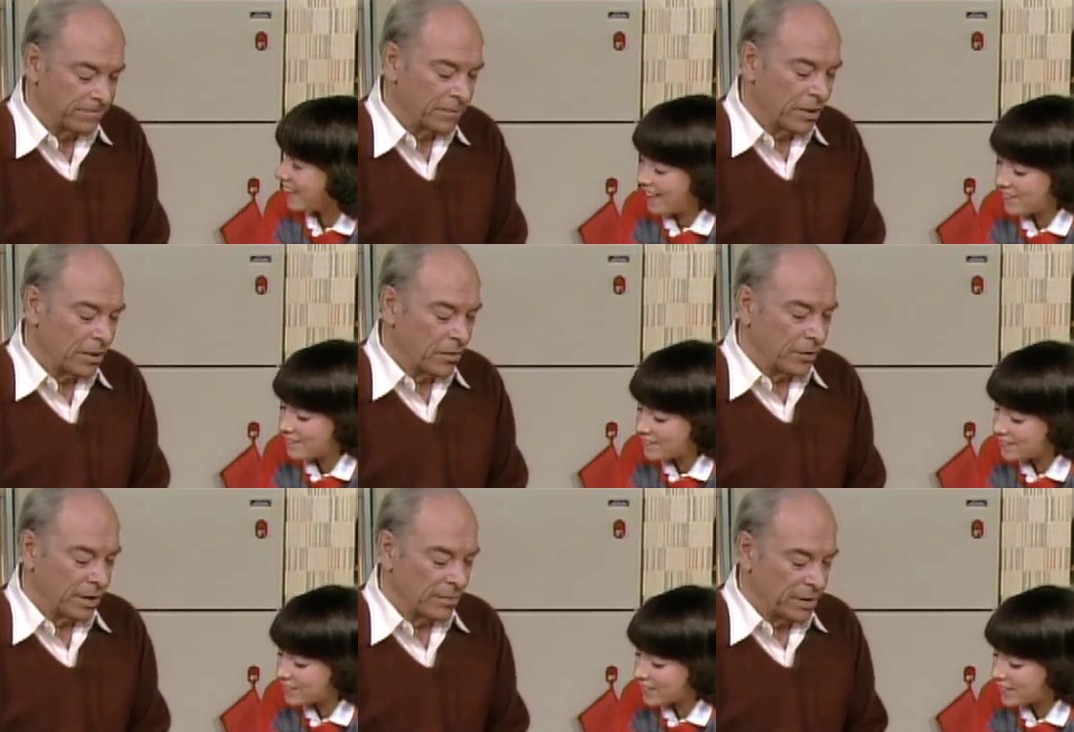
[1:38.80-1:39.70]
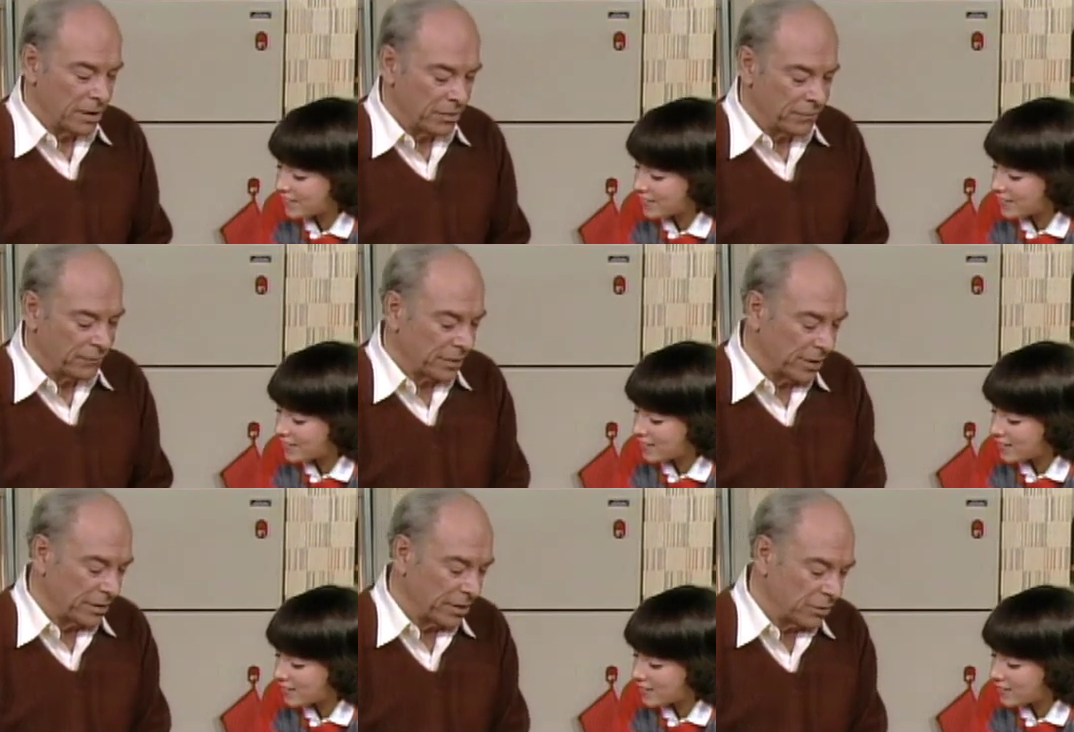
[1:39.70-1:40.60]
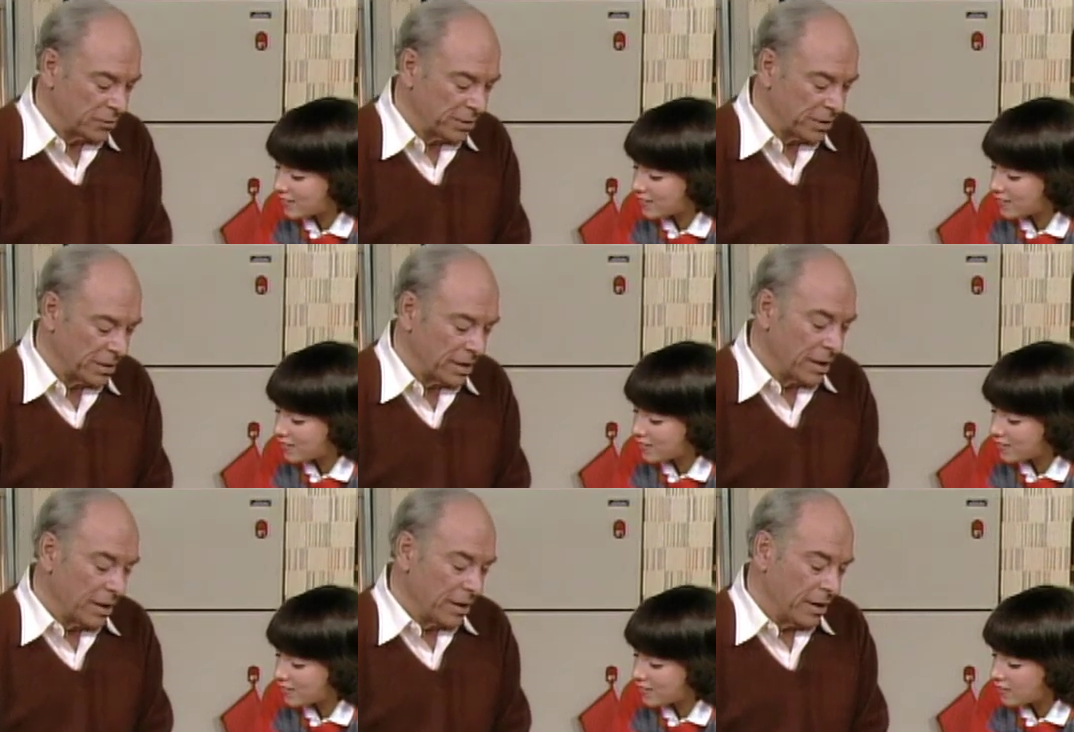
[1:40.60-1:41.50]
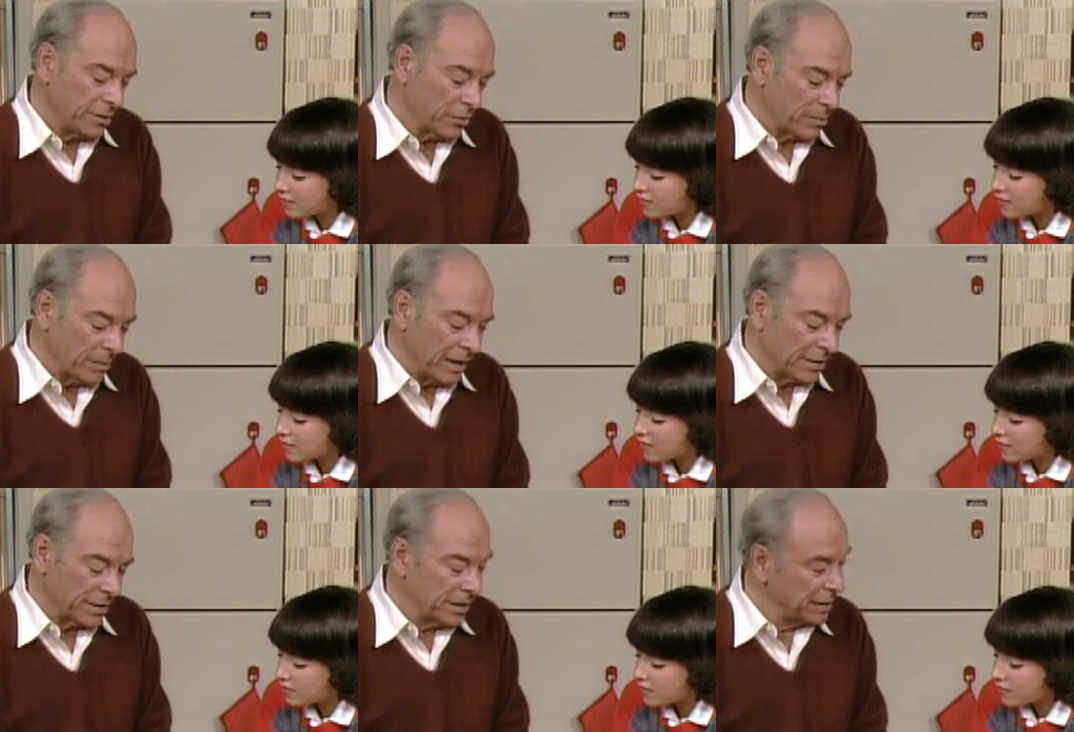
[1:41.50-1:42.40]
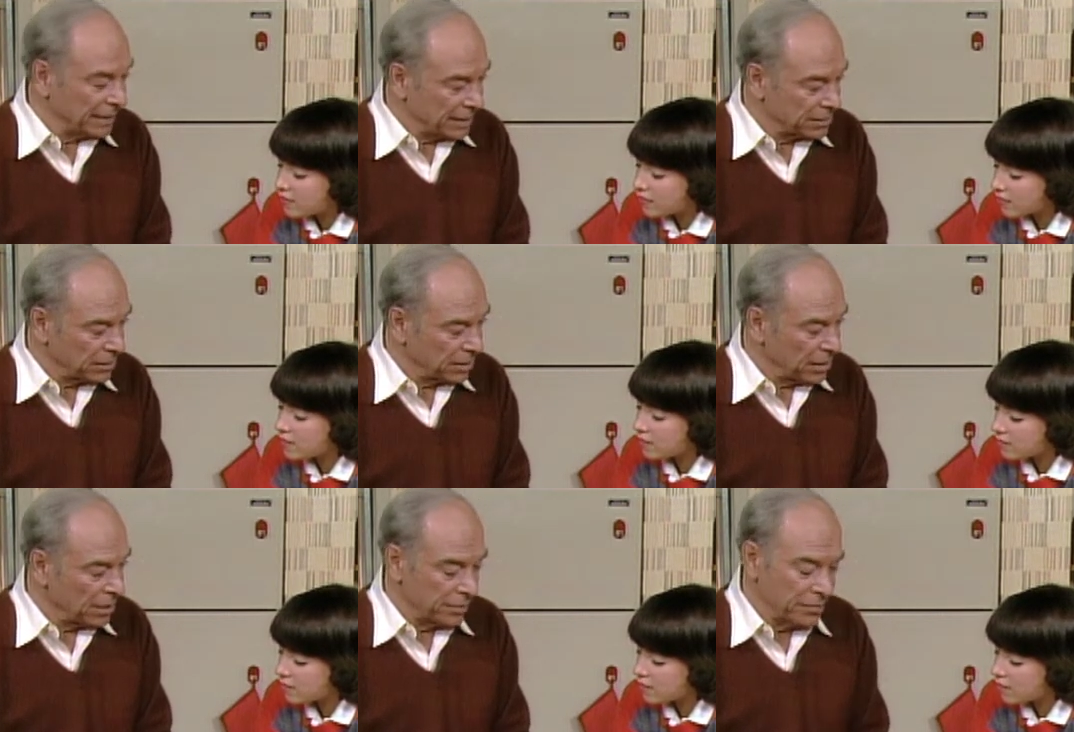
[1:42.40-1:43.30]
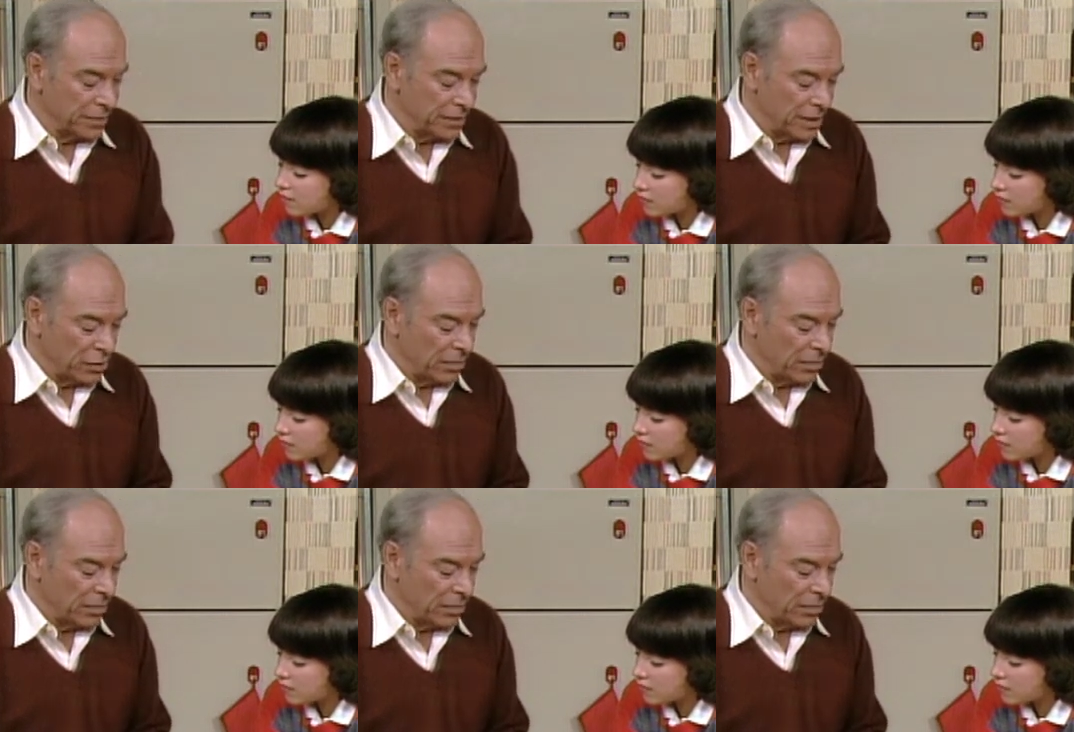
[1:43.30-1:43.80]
Speaker 1: Yeah. Okay, but now if the light then goes in and hits on the black side, and that gets a little hotter, then the air